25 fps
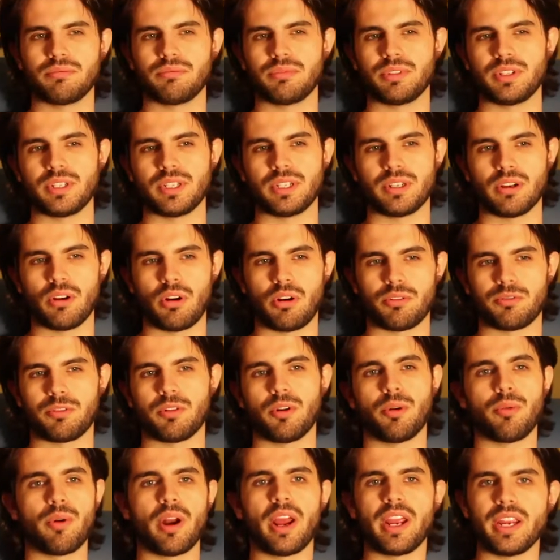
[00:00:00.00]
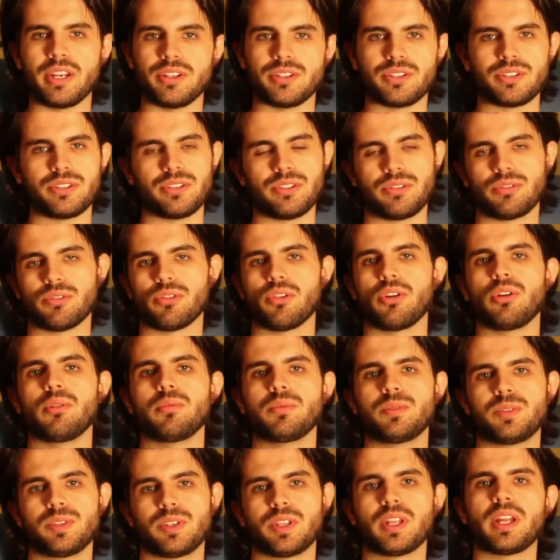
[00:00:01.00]
We often arrange as a group,
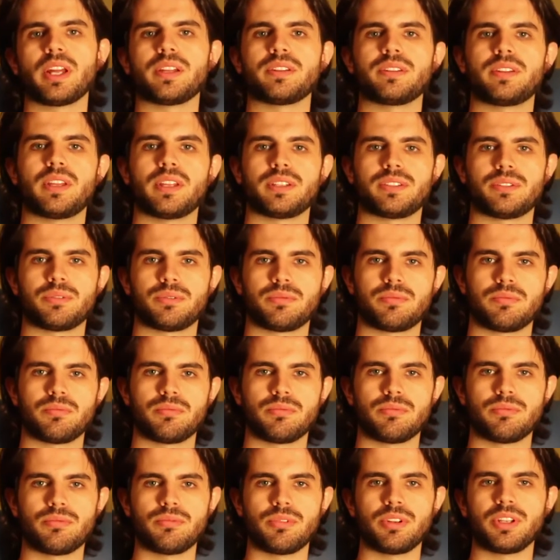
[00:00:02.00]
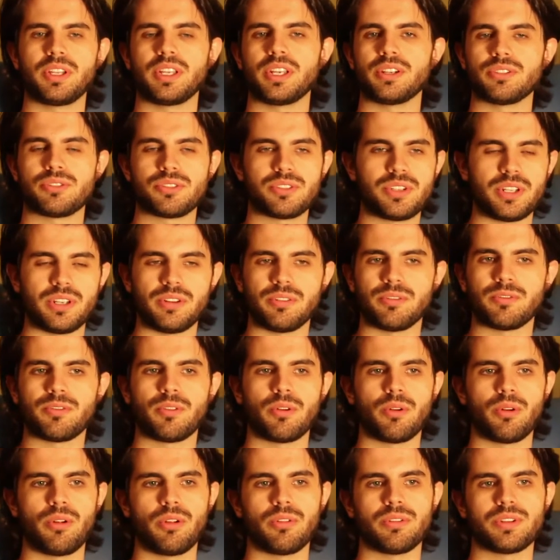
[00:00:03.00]
so that's really interesting for
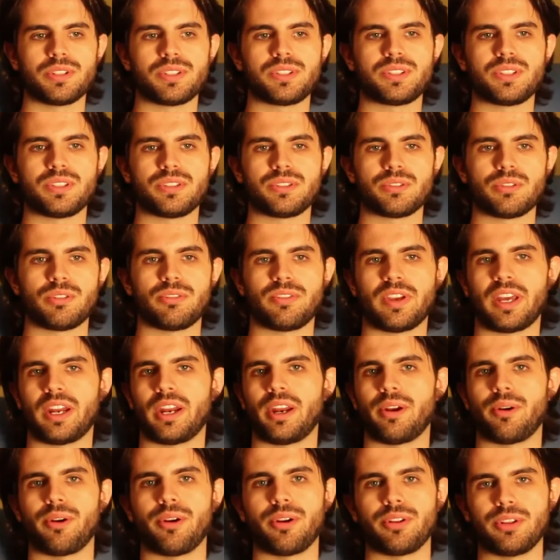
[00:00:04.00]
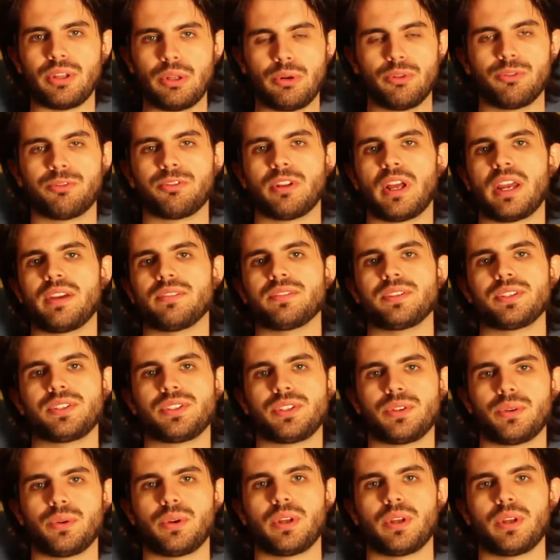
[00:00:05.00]
all of us to sort of add our own little flavours to